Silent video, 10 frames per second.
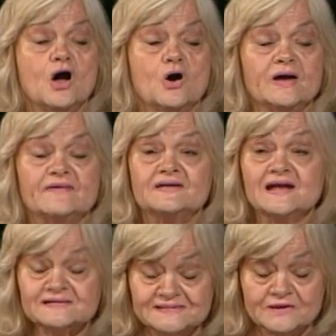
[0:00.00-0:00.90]
Okay, the
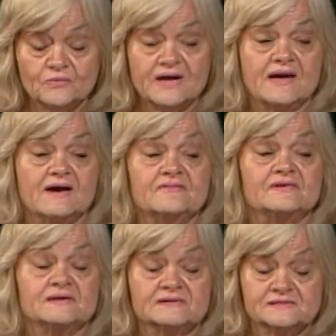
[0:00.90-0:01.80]
next thing we have
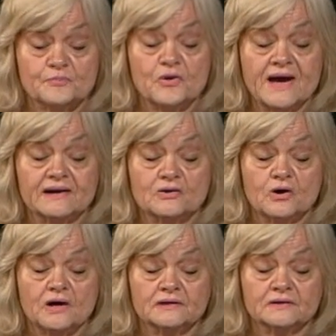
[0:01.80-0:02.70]
is a product
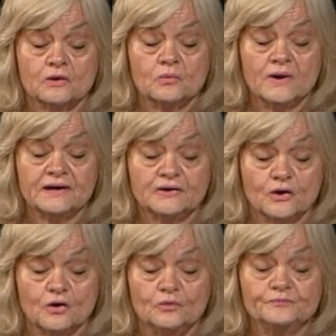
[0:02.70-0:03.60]
called
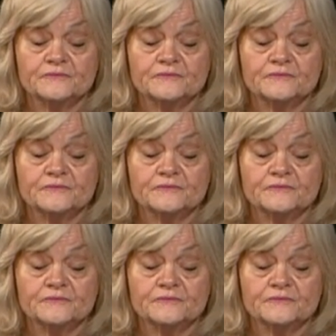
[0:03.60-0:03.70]
Oregano.